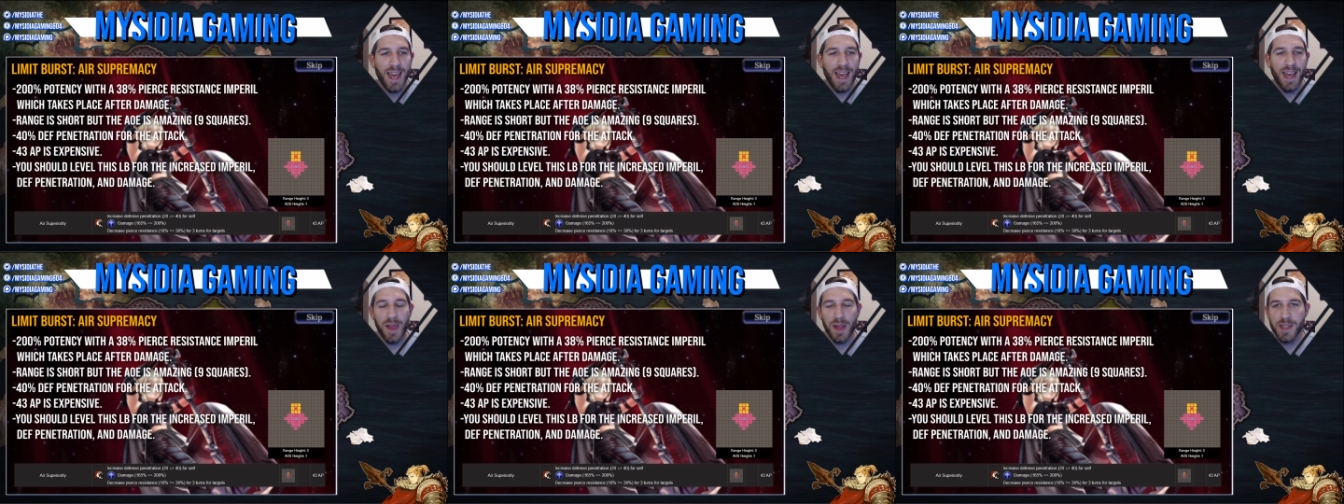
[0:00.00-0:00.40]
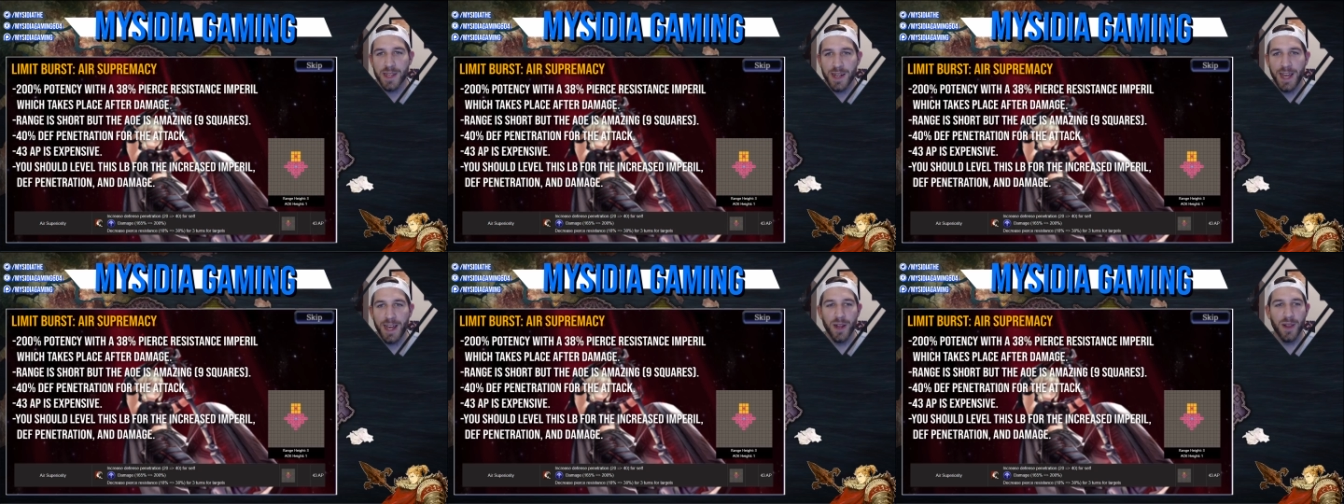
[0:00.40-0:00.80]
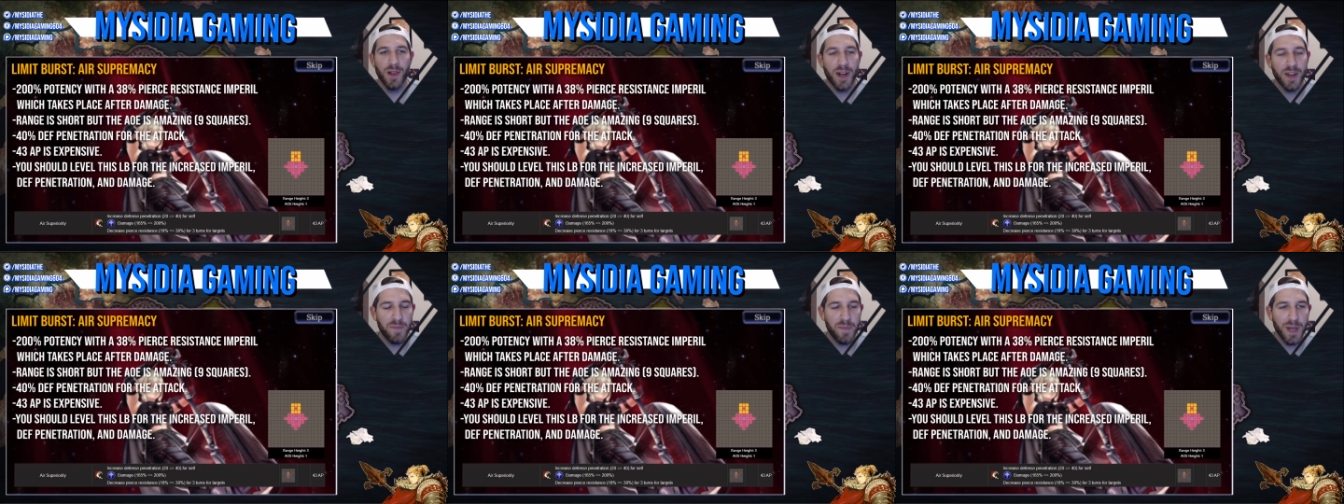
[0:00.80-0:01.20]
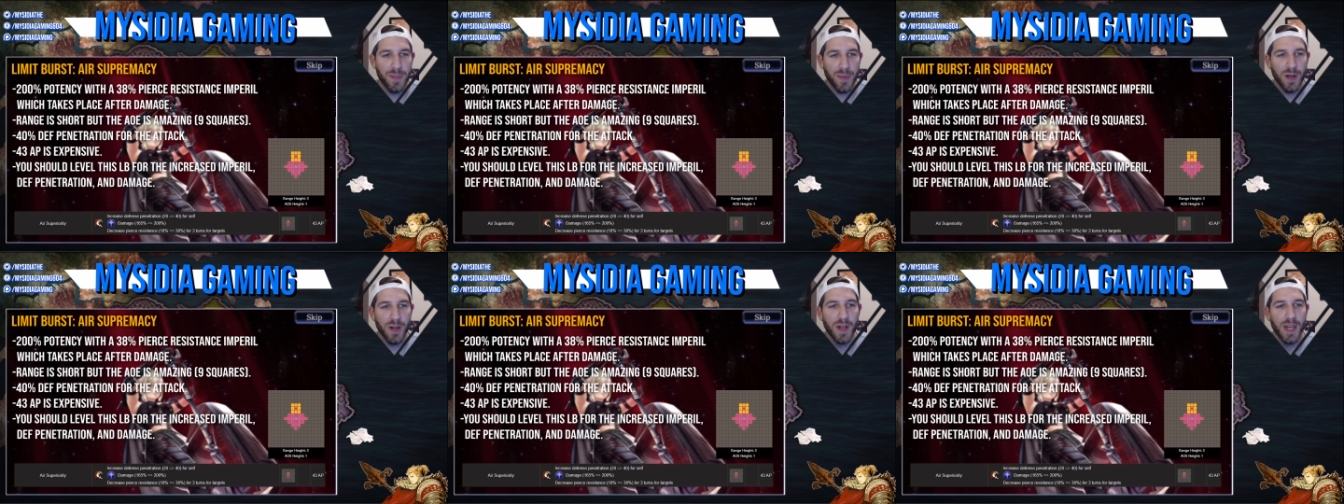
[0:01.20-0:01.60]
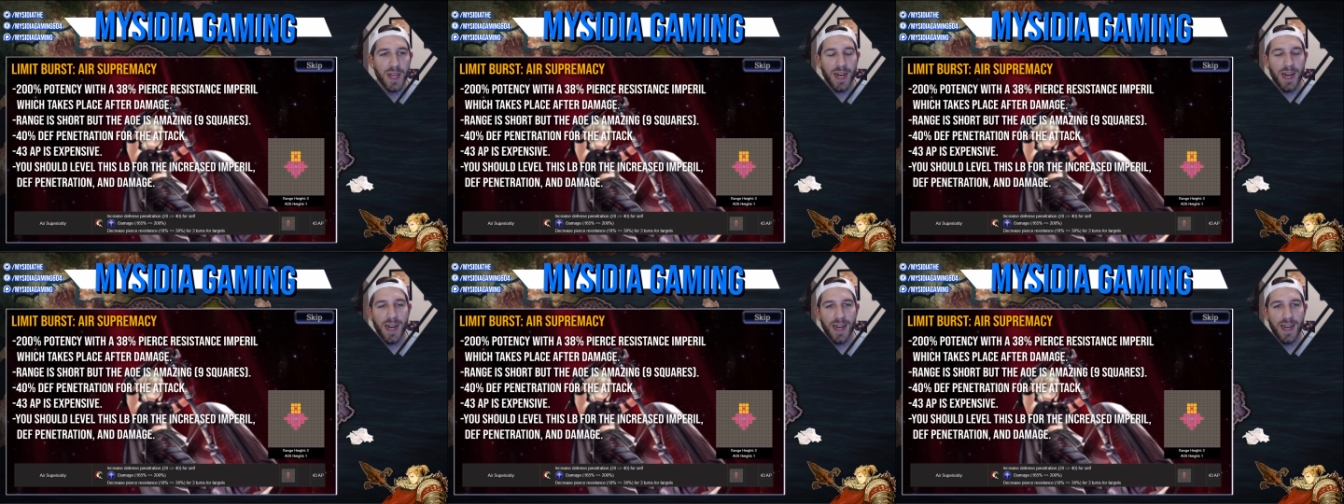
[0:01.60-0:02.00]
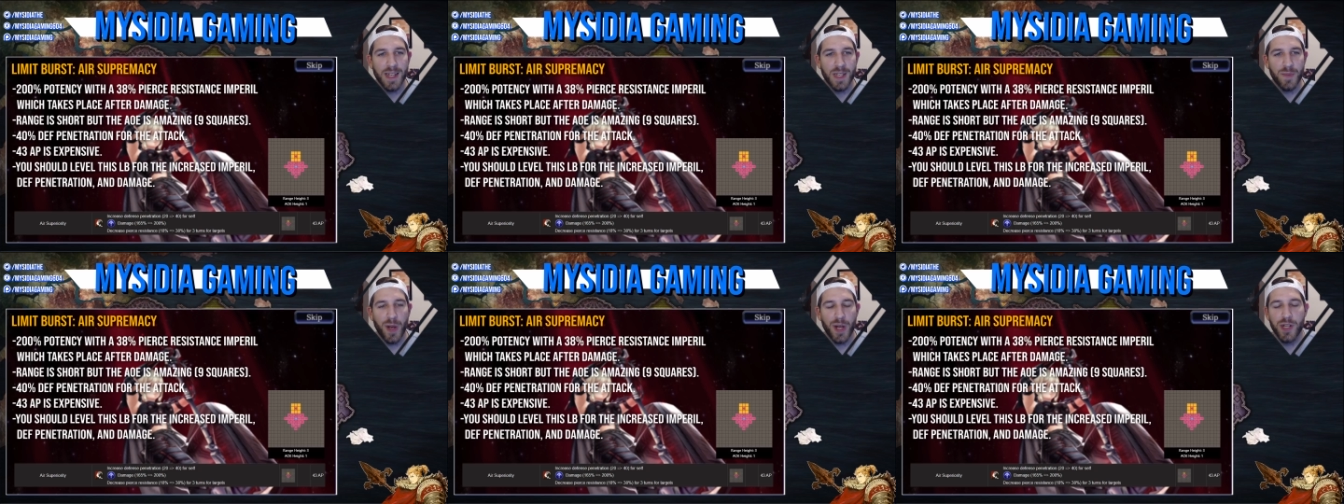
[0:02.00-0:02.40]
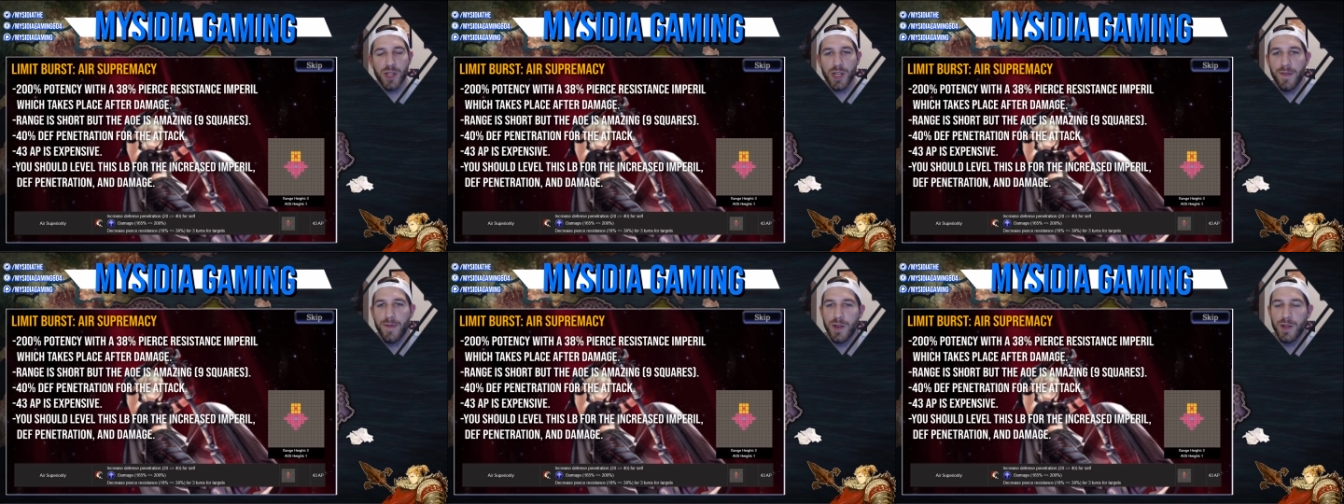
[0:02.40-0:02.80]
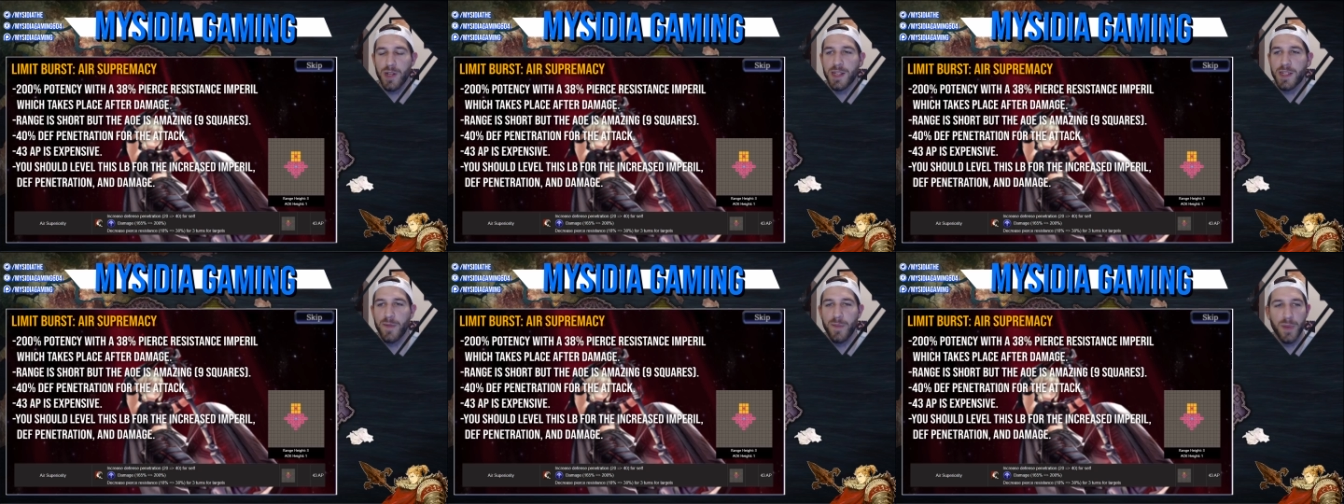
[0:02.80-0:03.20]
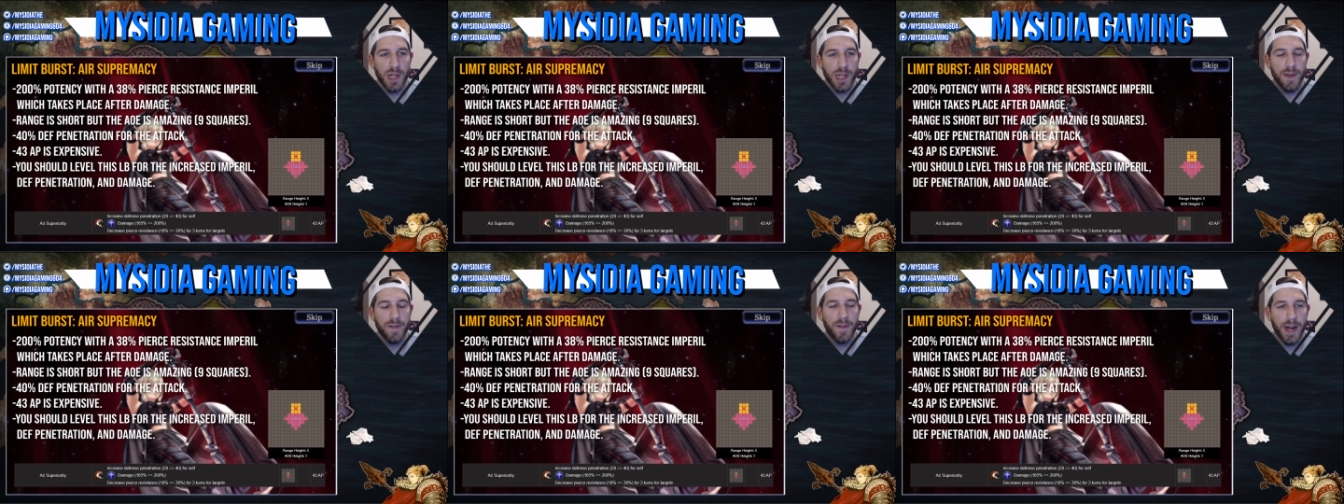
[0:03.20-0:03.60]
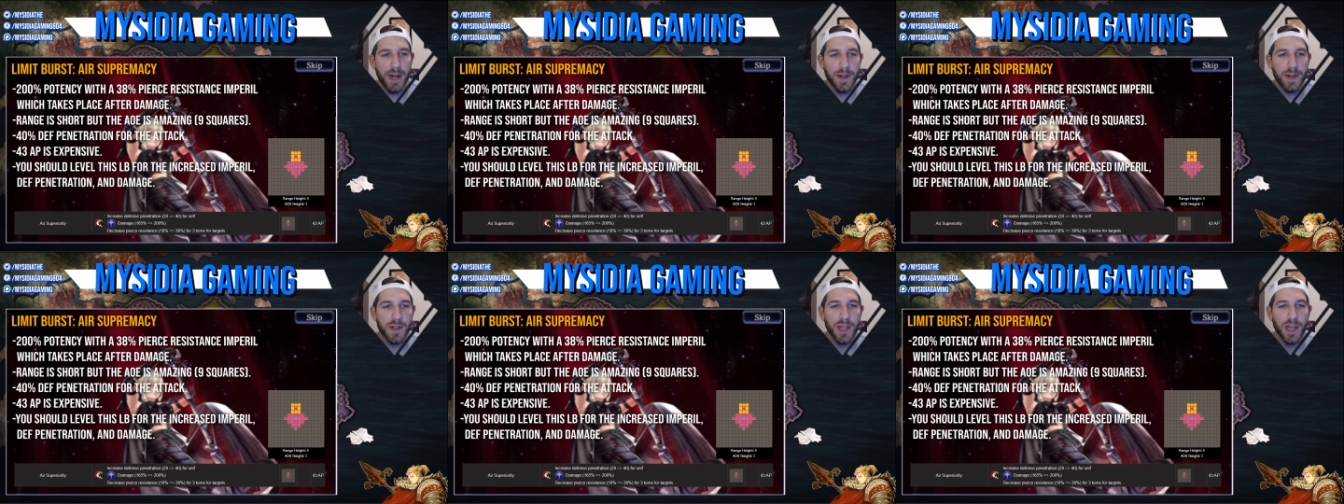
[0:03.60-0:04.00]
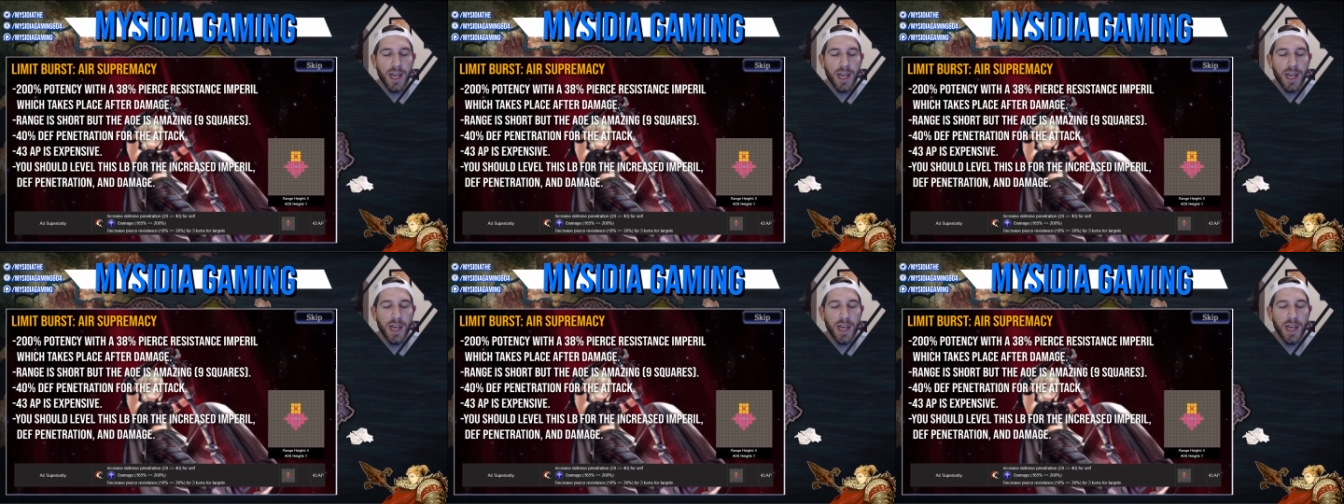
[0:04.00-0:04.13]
and that's going to hit a lot of people, especially if there's lots of melee fighters.